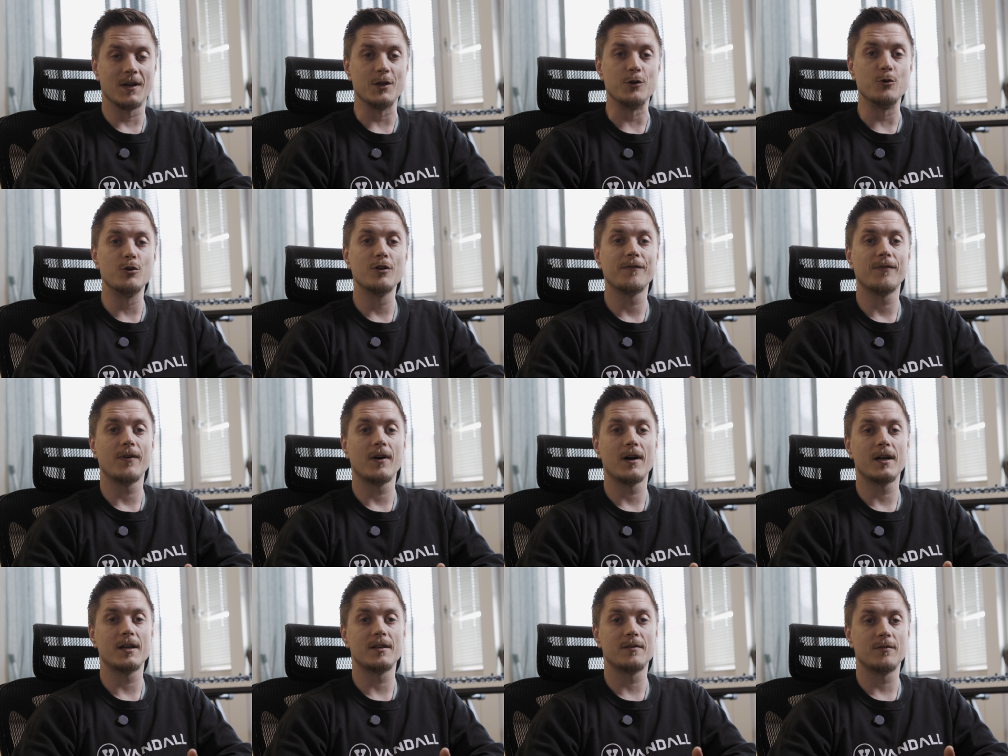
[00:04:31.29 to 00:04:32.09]
a
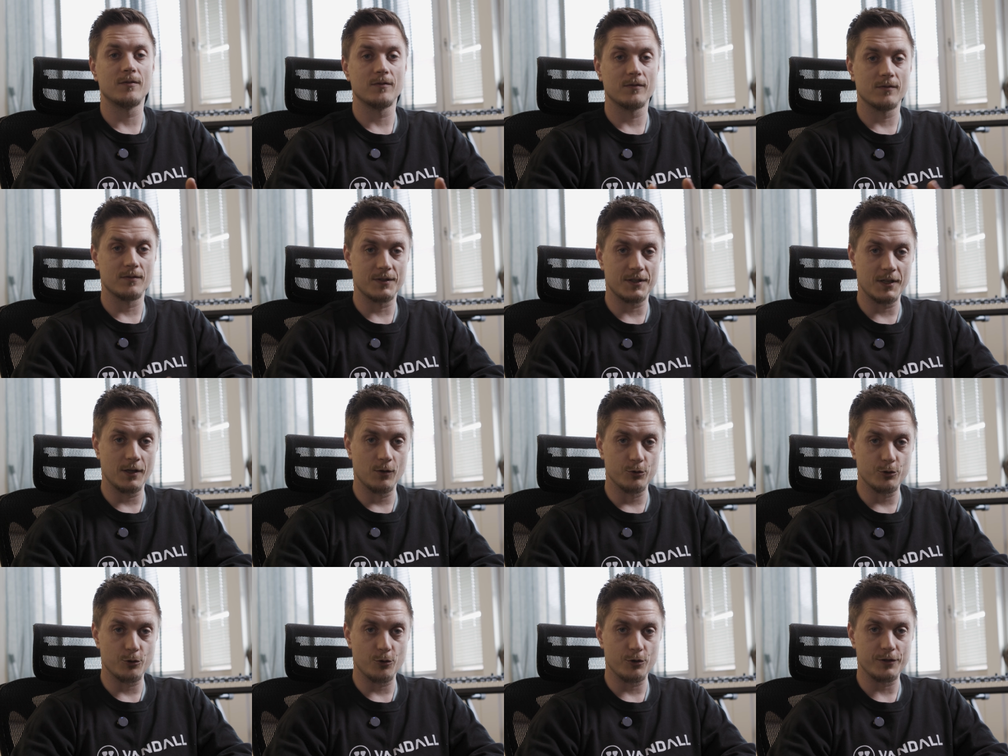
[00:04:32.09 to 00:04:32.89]
unified
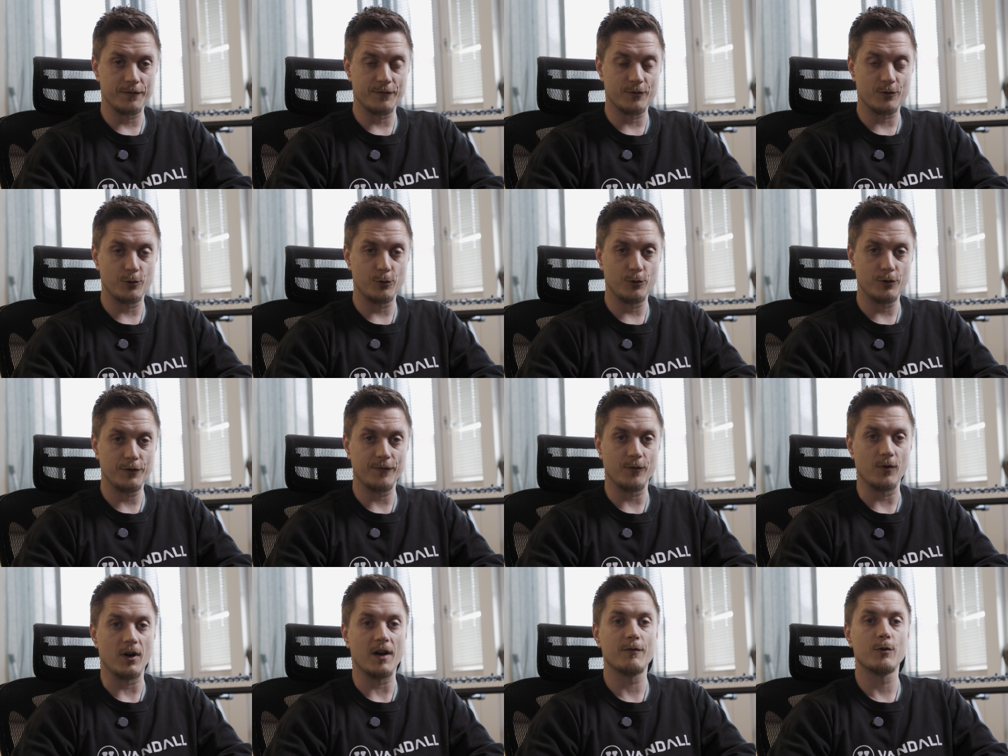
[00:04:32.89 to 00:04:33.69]
single source of truth
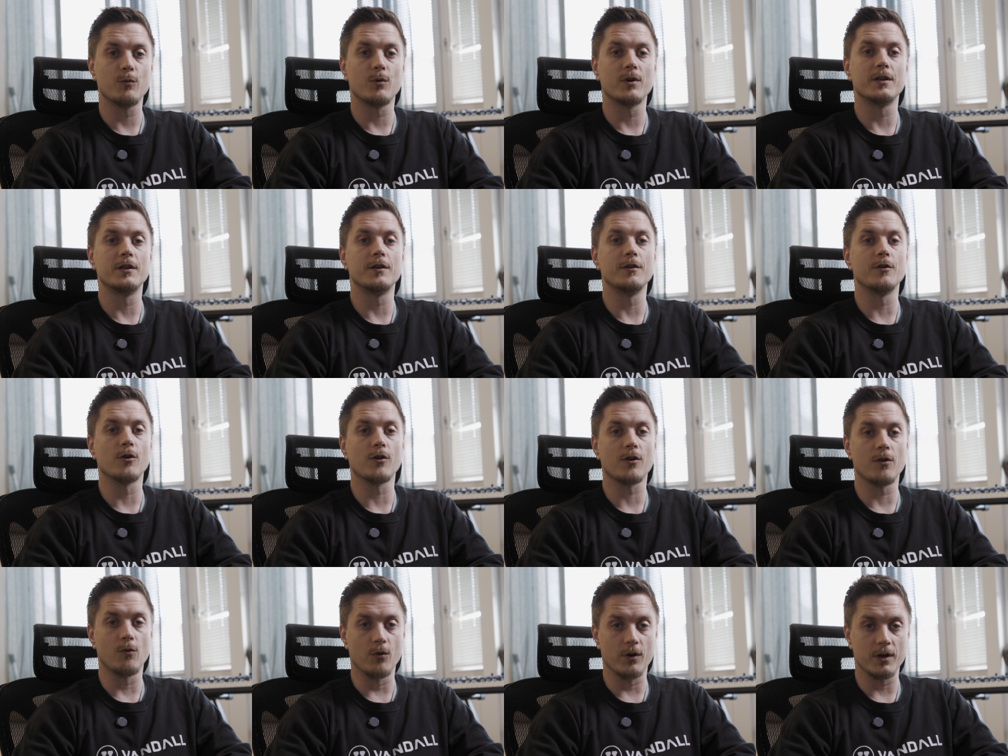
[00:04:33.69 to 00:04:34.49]
for everyone in
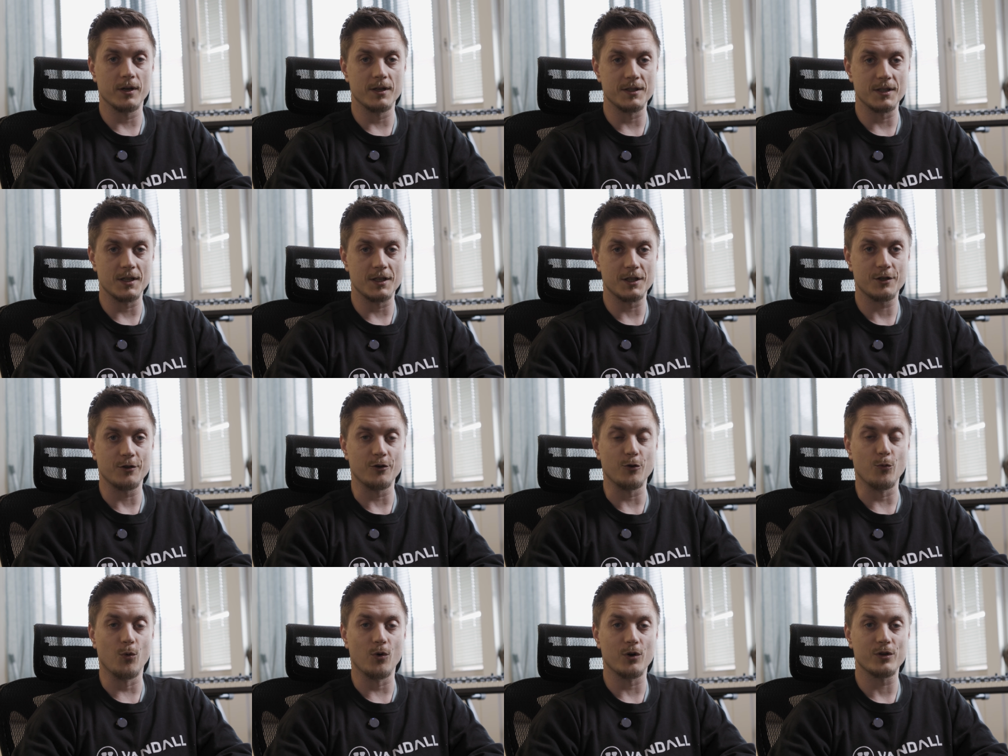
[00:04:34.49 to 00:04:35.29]
your organization
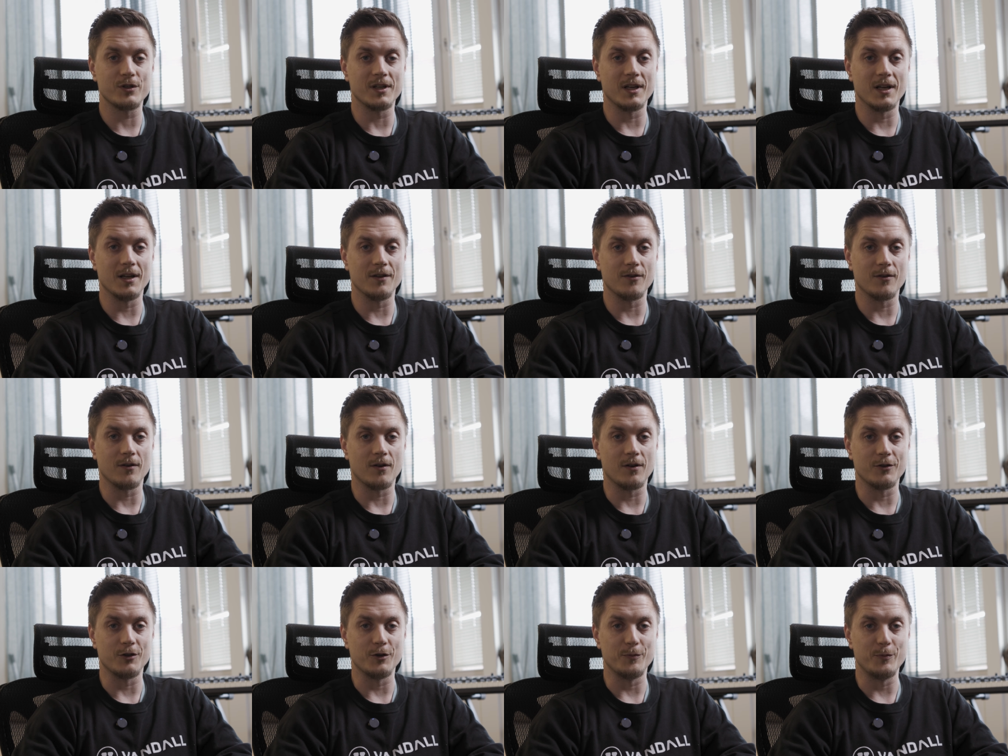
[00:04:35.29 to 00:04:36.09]
to work together
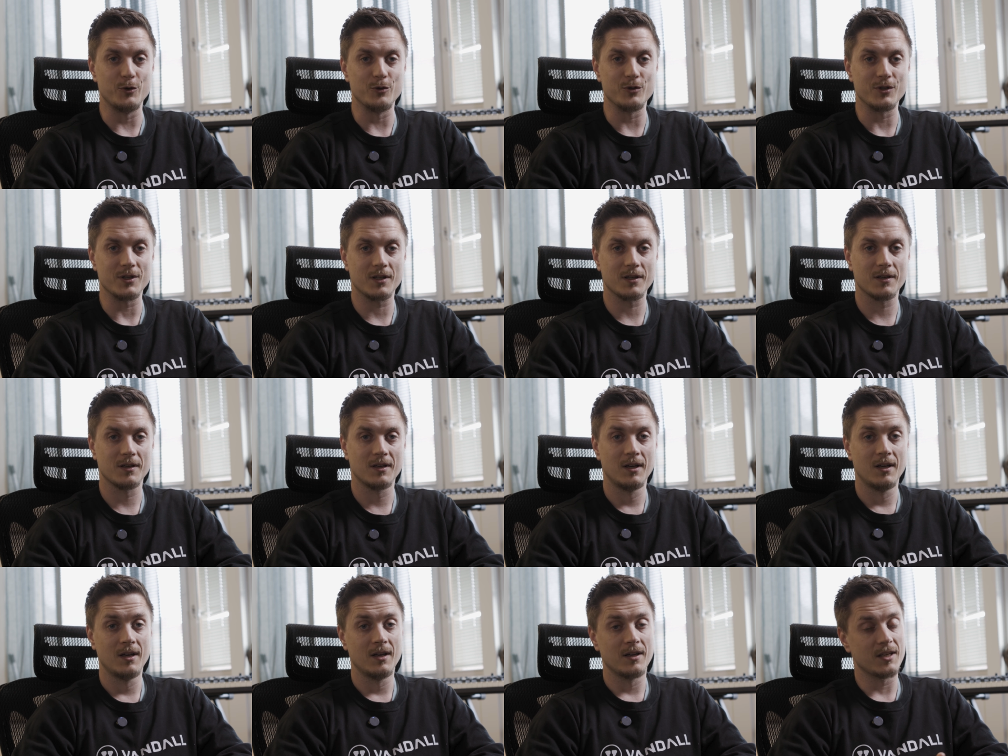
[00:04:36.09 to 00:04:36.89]
on your music.
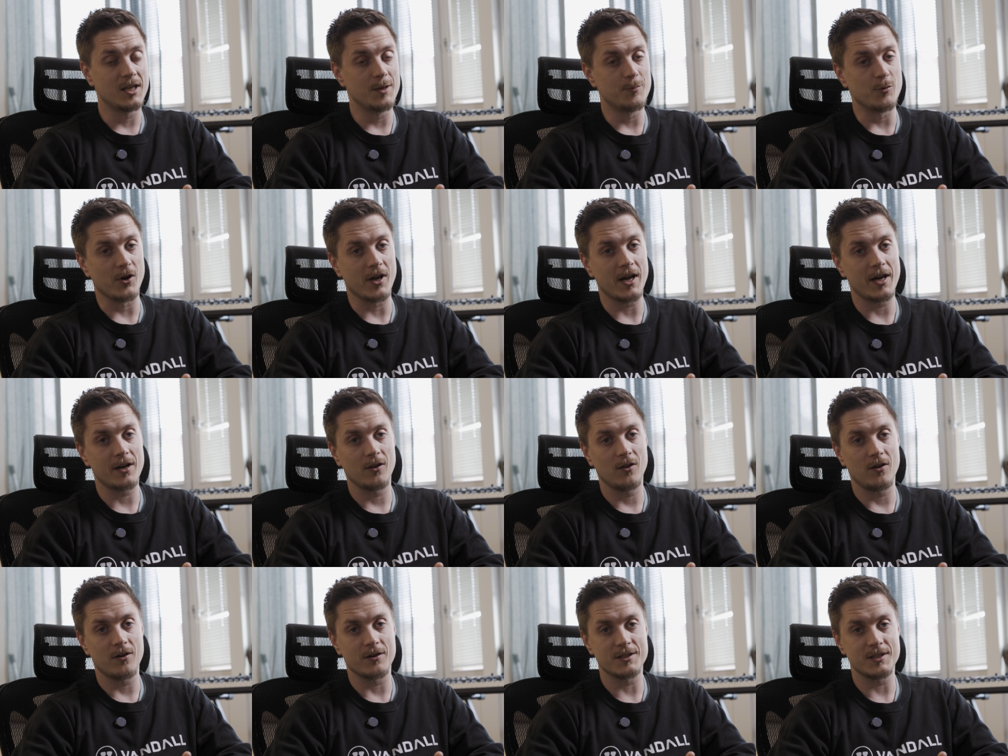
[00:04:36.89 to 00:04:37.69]
Keep your
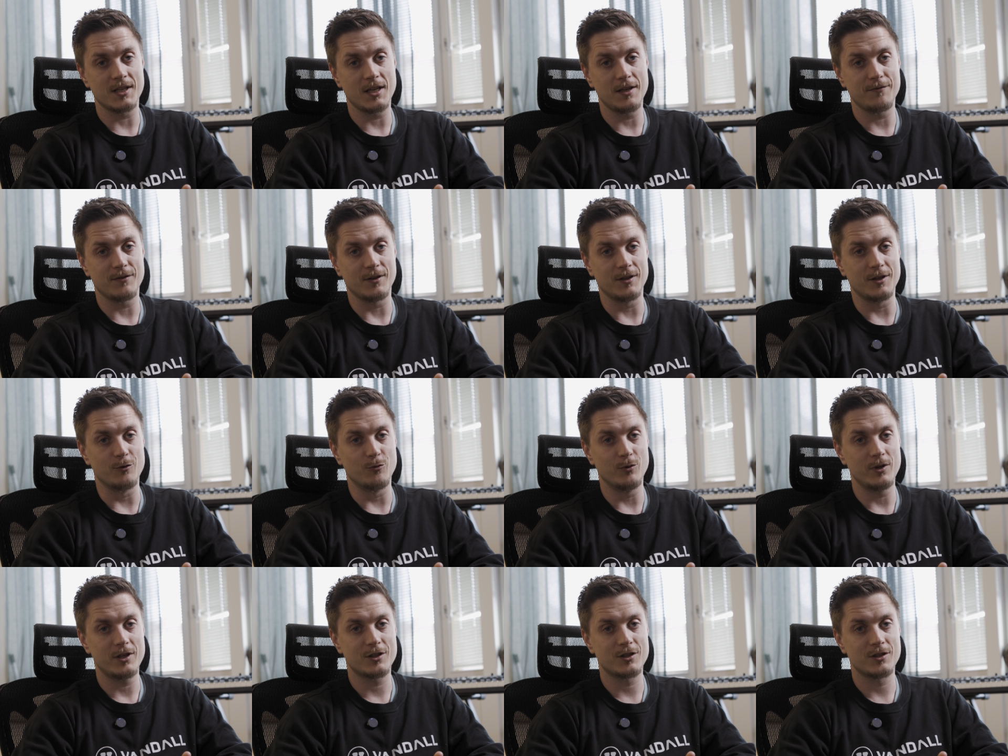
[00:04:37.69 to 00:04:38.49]
catalog safe and
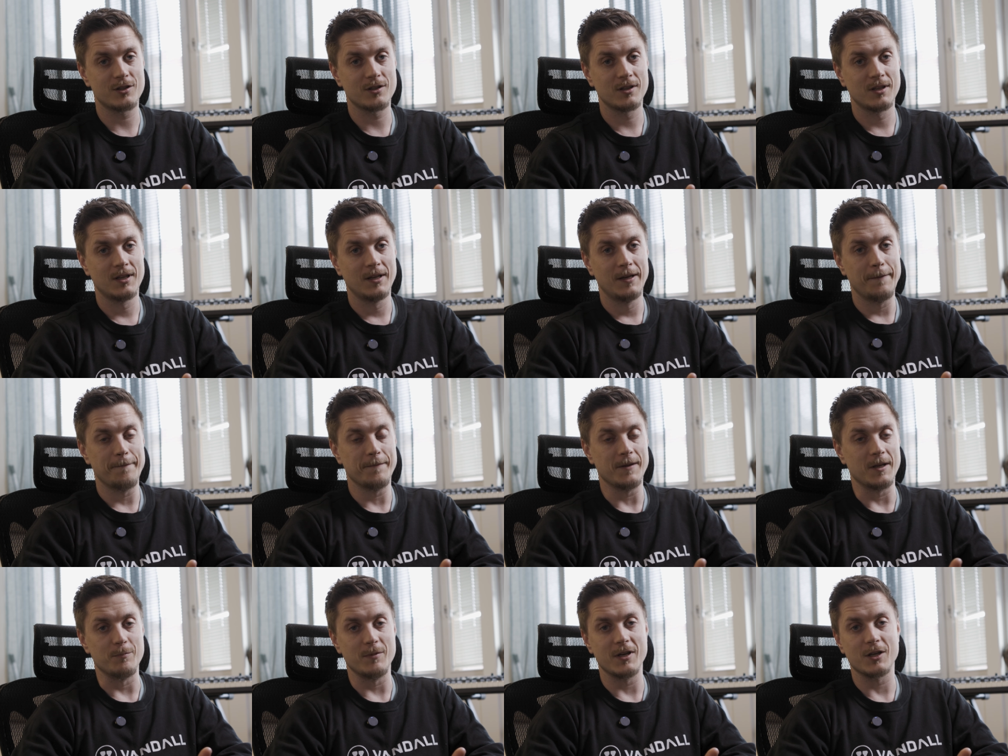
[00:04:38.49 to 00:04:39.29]
enriched,
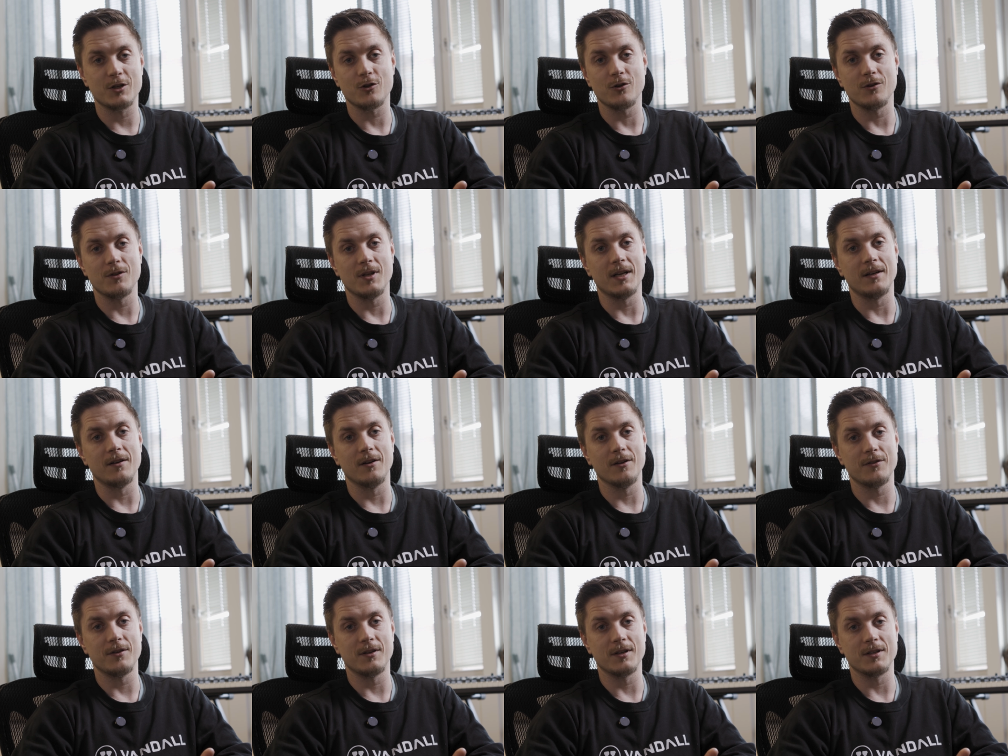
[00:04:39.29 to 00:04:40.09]
and make sure that
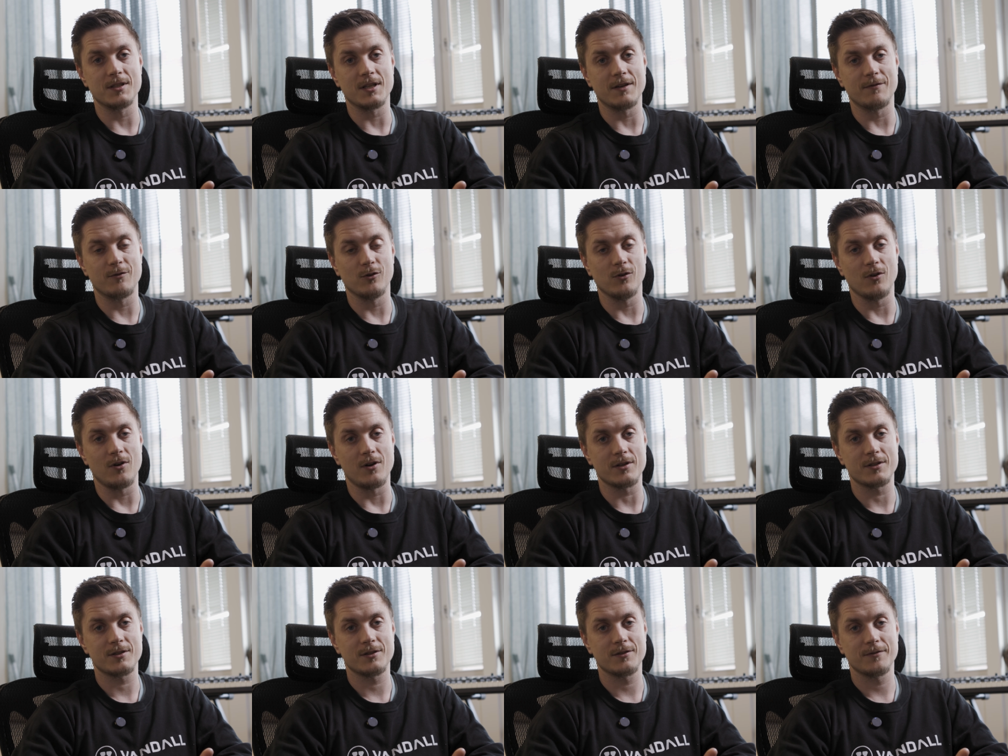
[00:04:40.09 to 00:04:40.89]
nothing is ever
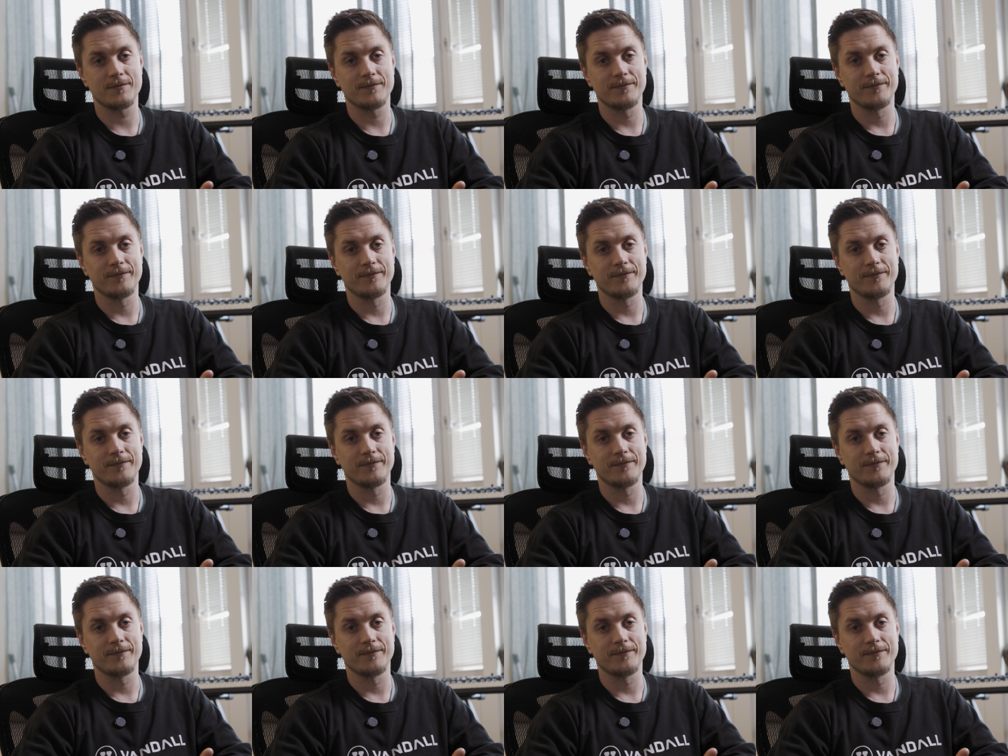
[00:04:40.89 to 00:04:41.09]
lost.